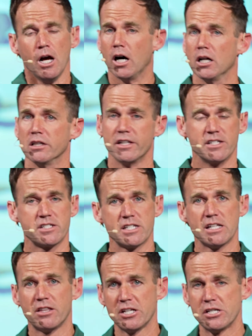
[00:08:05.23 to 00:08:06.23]
Uh,
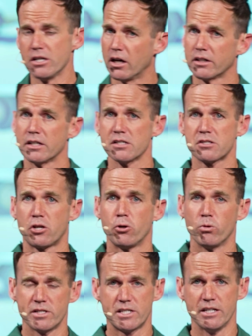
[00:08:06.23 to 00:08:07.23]
Lindsay, the youngest,
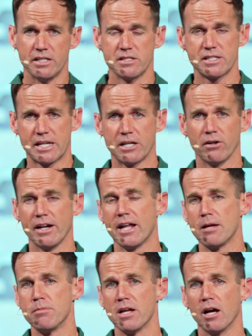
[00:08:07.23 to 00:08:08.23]
who attends here at
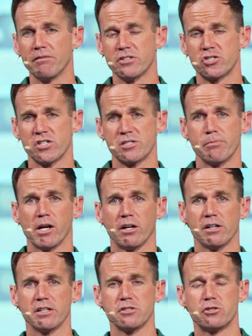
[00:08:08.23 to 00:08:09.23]
ABF, and she's
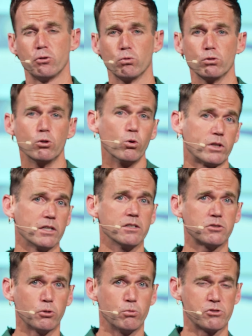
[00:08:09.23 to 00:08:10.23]
married to
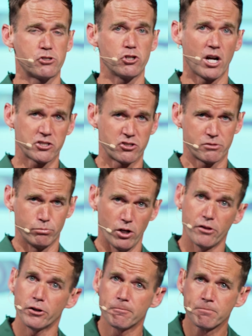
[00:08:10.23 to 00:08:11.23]
Lucas, who is Josh's
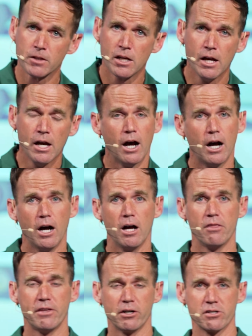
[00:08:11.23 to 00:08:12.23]
brother.
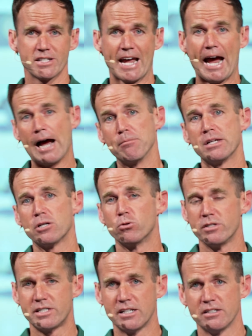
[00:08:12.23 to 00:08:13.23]
Uh, there's Abby,
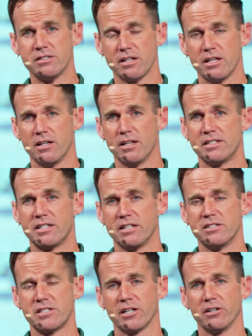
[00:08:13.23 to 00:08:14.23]
who attend, uh,
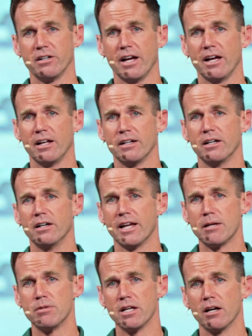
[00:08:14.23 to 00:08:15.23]
attends here at uh,
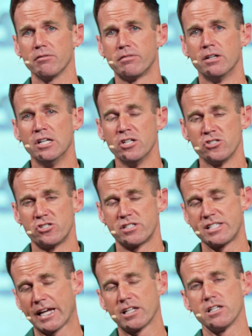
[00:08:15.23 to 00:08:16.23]
ABF. She's
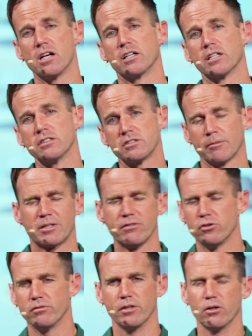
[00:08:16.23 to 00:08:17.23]
second youngest. I'm
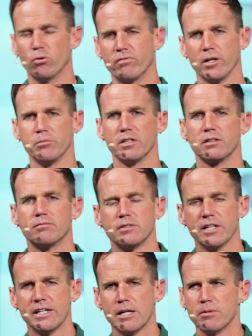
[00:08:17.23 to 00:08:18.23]
giving you the whole family
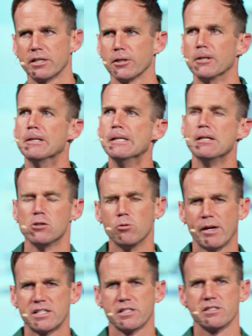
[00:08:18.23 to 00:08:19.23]
dynamic here. It'll
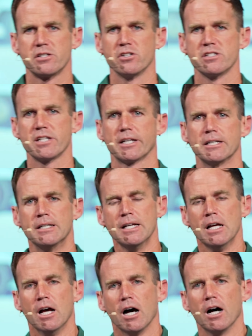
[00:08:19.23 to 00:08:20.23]
make sense here in a second.
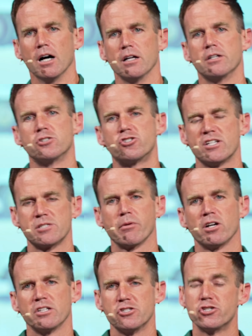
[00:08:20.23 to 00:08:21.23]
Uh, she's
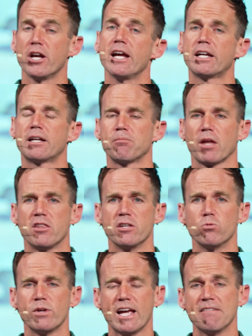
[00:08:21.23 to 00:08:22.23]
married to Jake. And
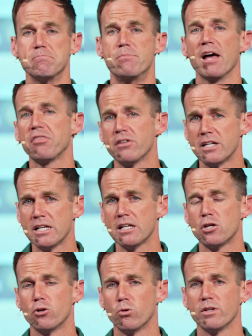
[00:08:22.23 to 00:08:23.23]
then we have
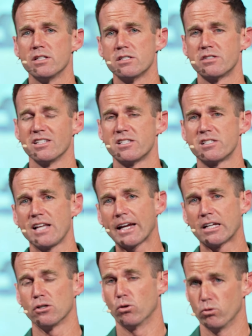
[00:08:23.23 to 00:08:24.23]
Bethany, who is the
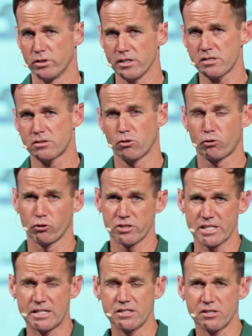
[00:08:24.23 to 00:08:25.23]
second oldest. So
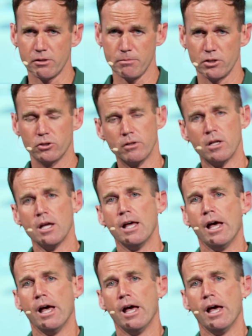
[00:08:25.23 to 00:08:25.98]
Christina's in the middle.